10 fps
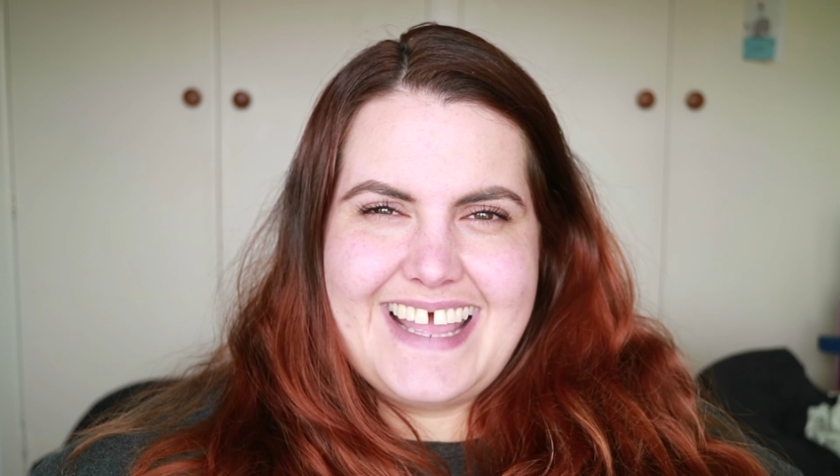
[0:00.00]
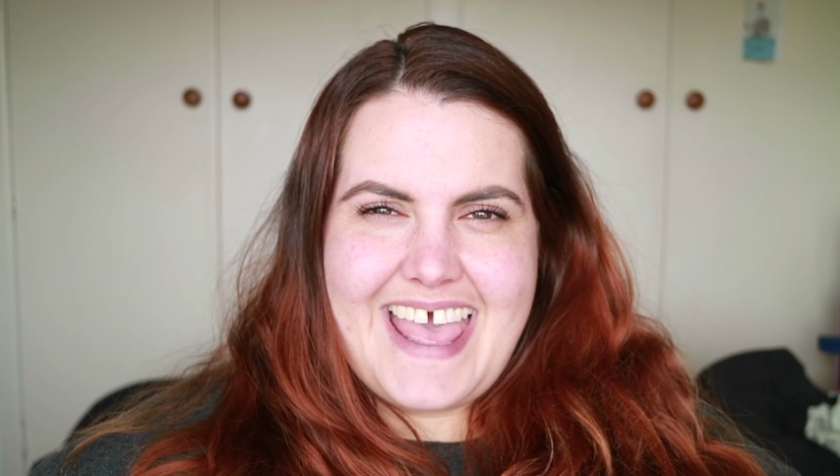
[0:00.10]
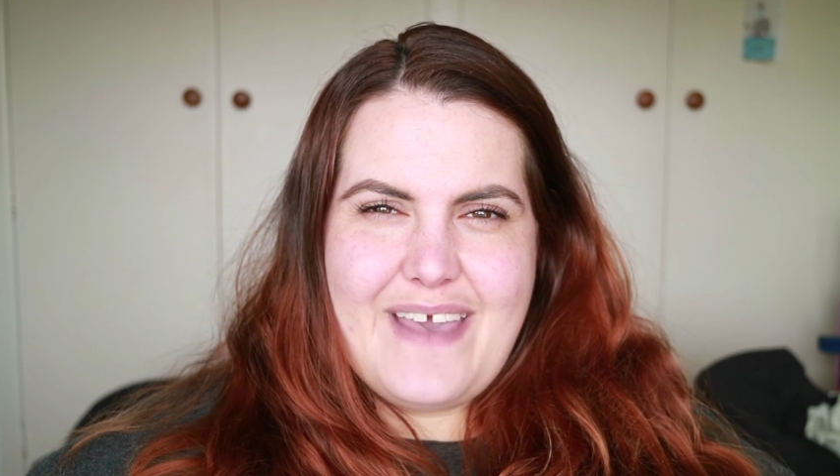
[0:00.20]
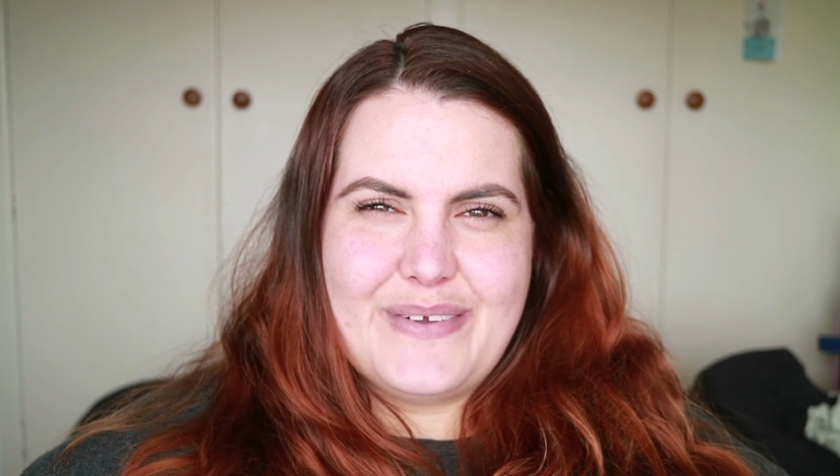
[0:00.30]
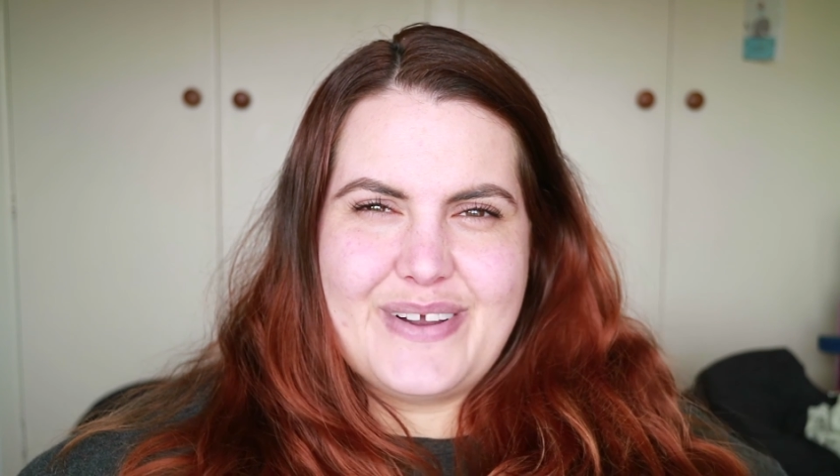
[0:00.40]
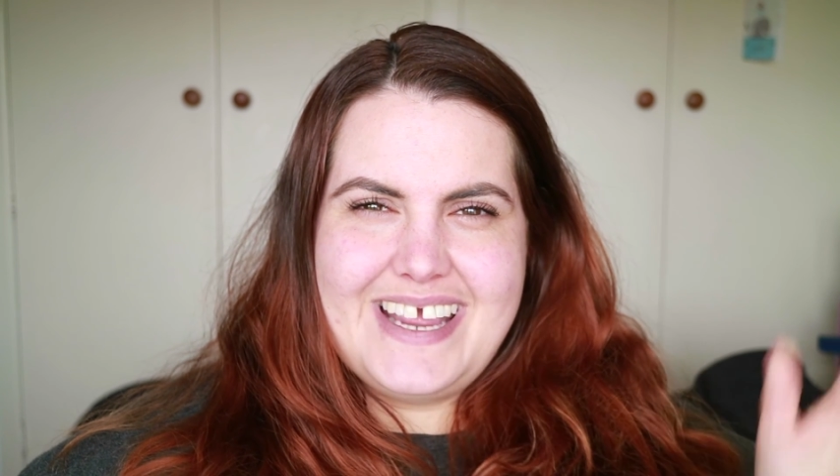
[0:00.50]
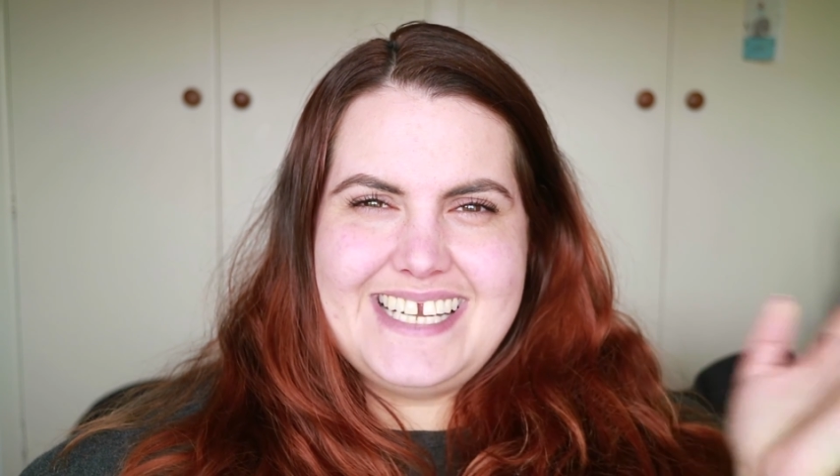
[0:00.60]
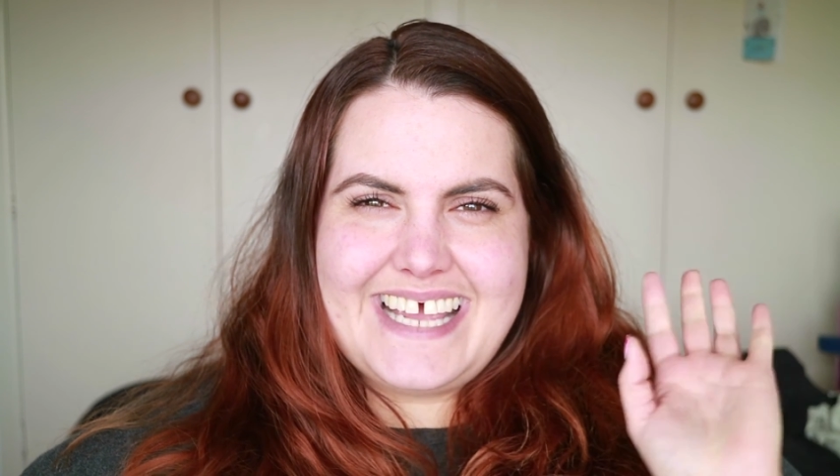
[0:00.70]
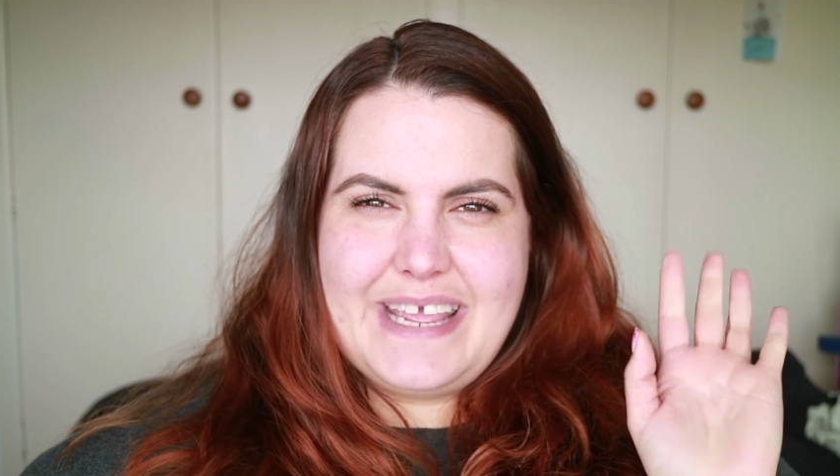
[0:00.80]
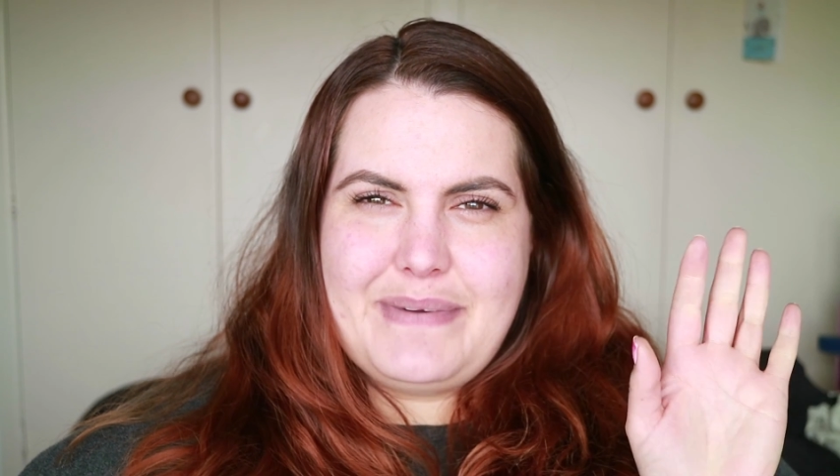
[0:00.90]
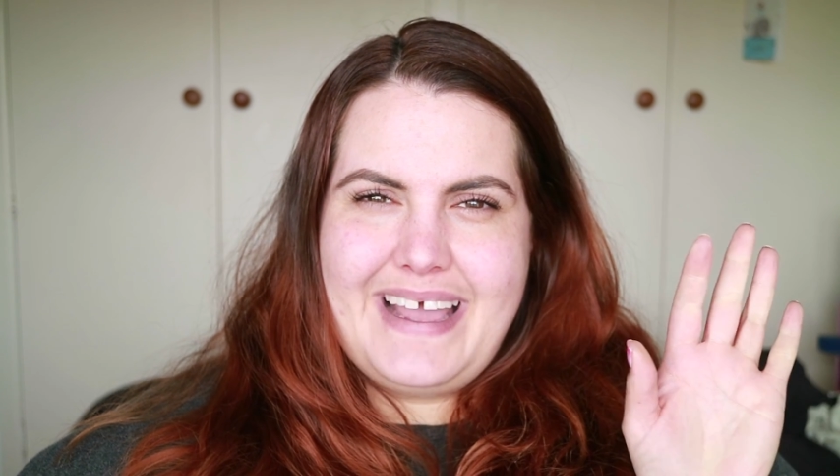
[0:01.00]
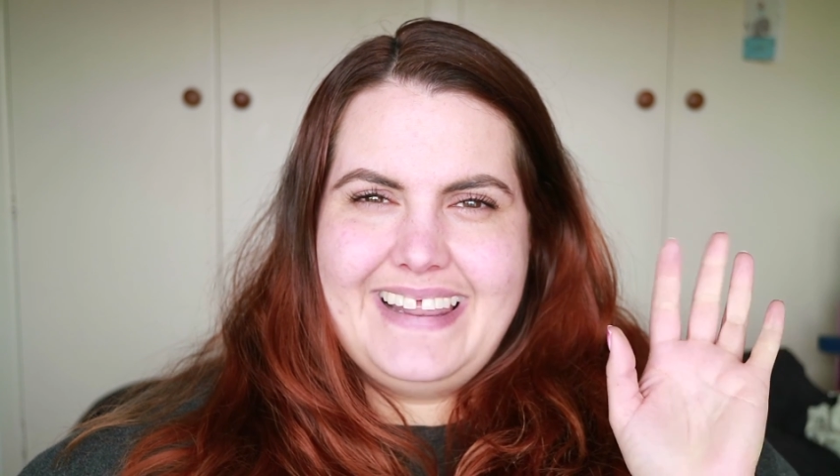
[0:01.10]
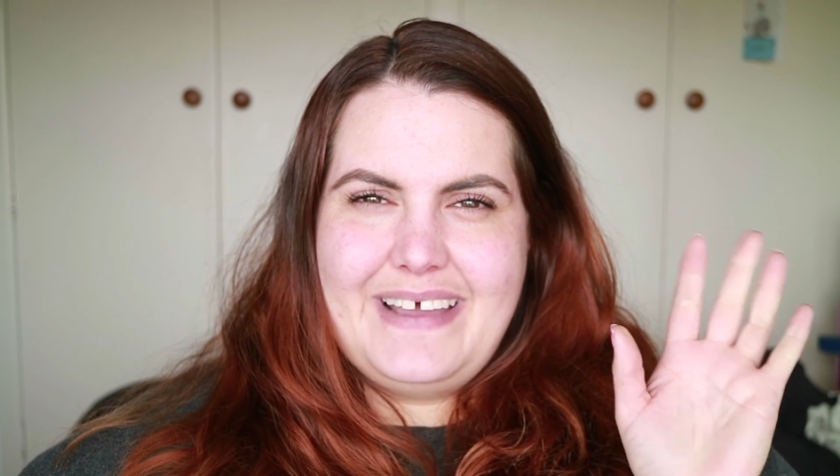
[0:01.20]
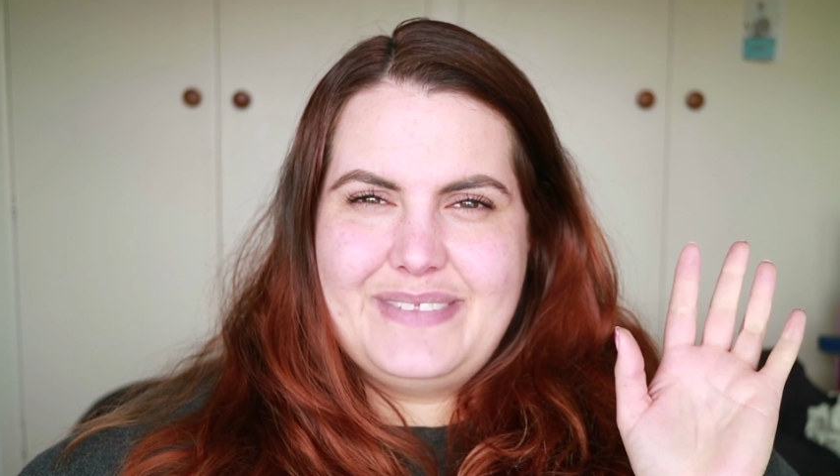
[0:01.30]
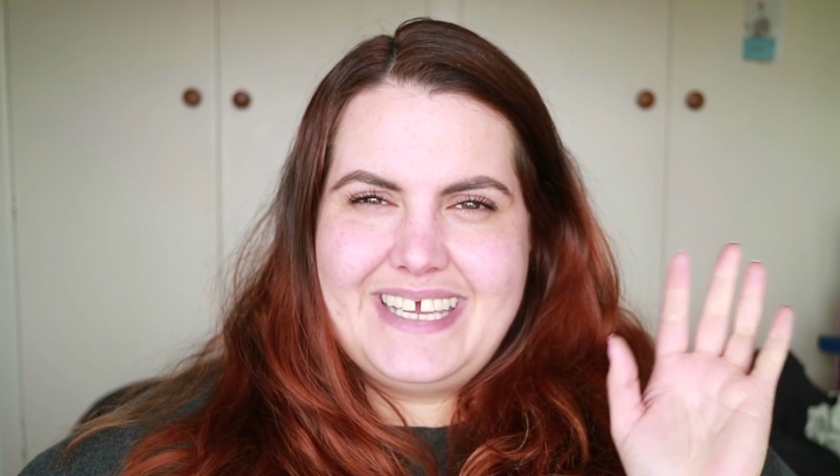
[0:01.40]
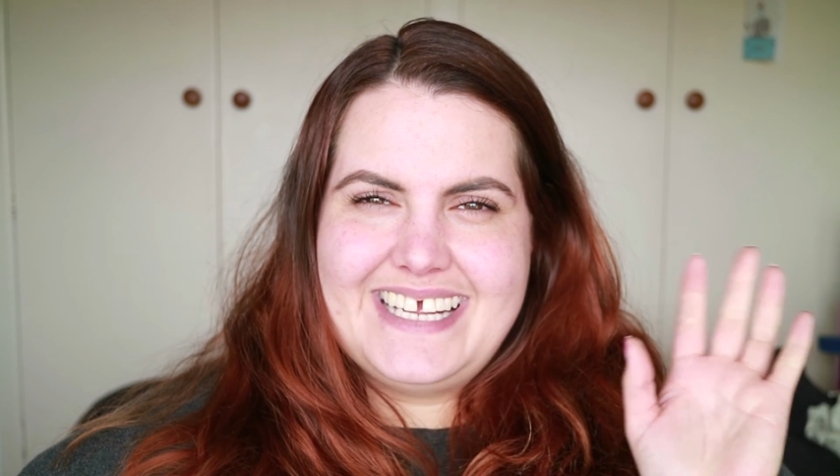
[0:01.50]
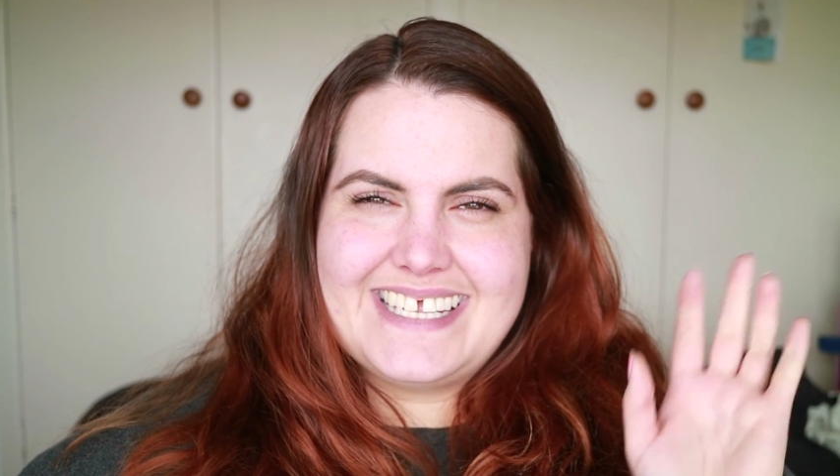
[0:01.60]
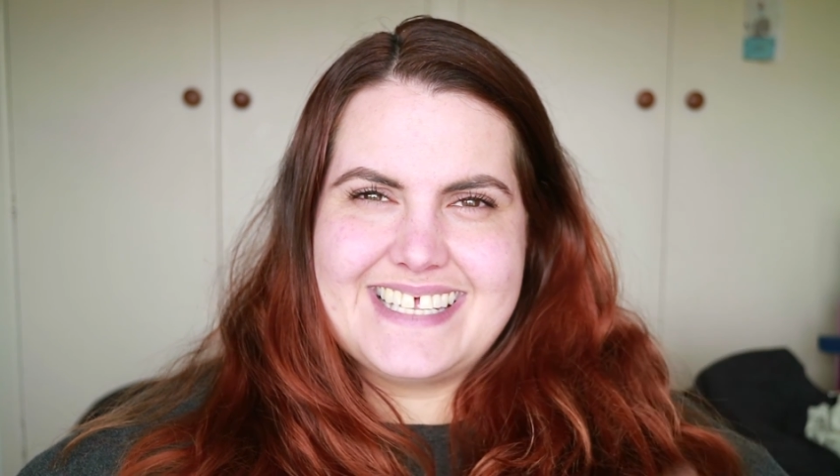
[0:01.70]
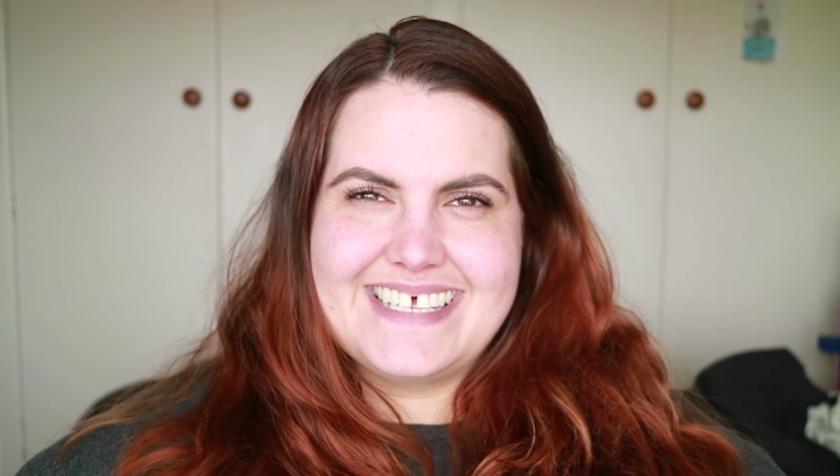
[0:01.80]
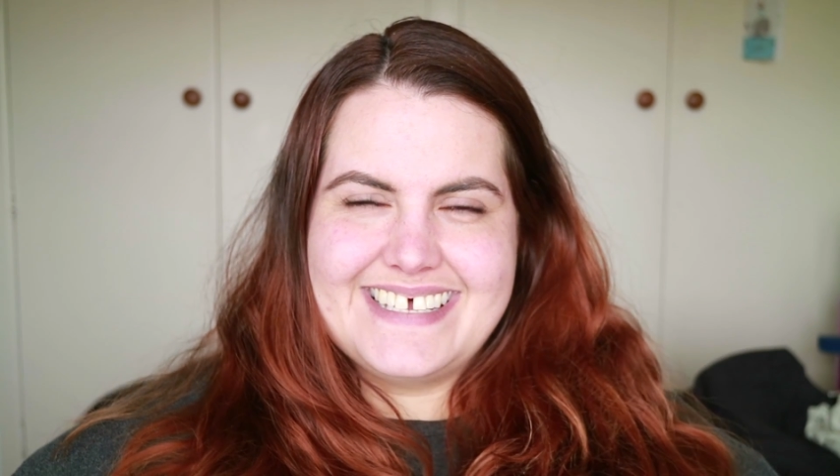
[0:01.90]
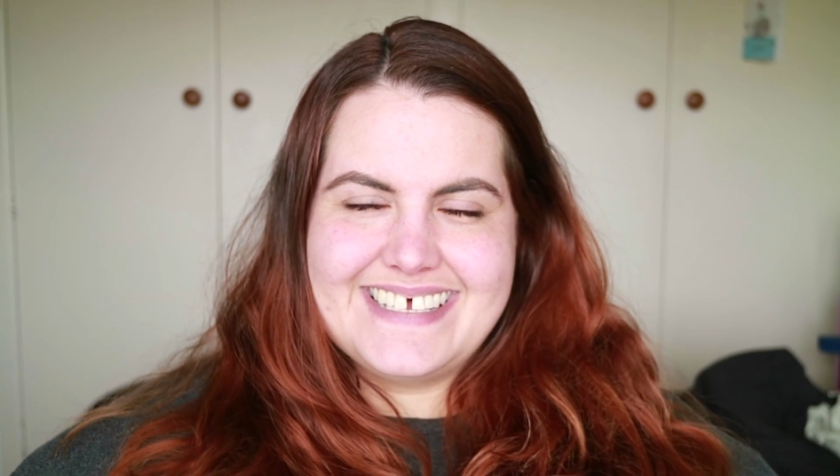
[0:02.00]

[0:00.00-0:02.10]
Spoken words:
Have a great day. Bye, lovelies.